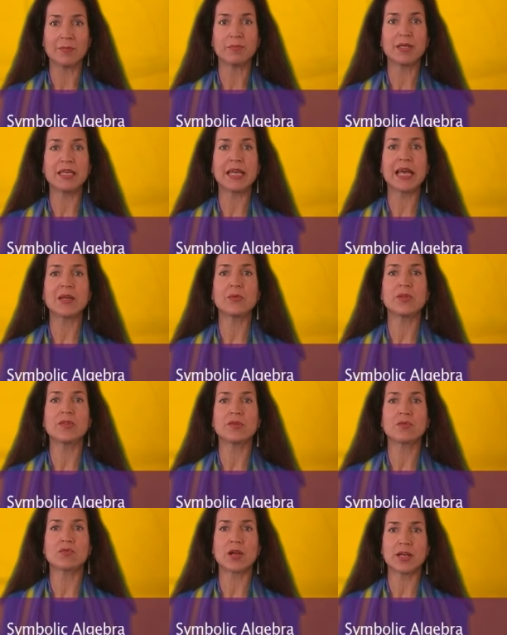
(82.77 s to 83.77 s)
began with
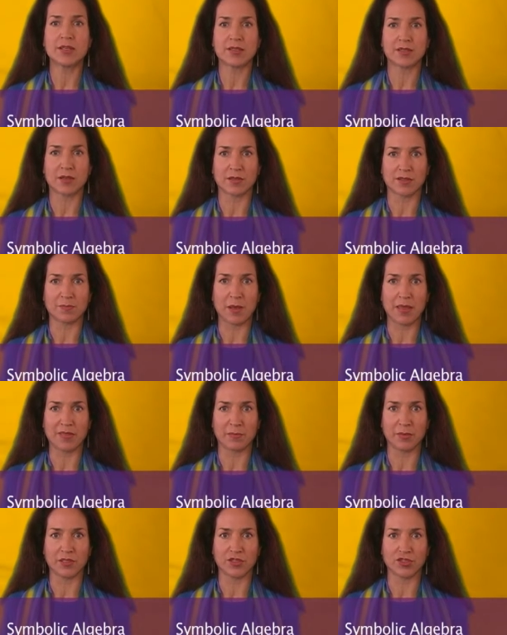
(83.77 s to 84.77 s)
the Renaissance
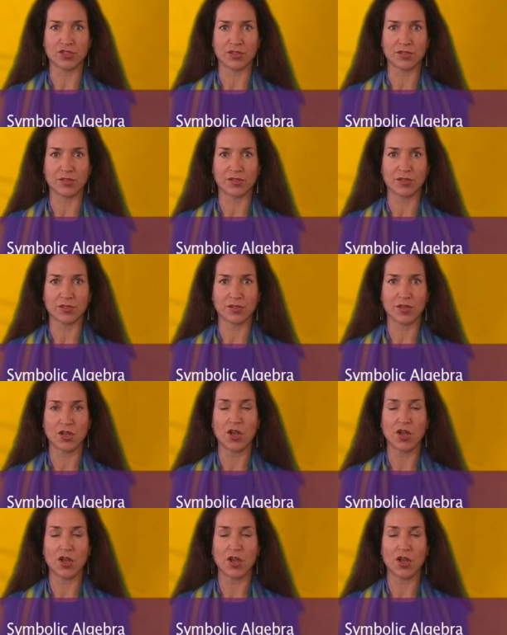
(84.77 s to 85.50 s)
mathematicians.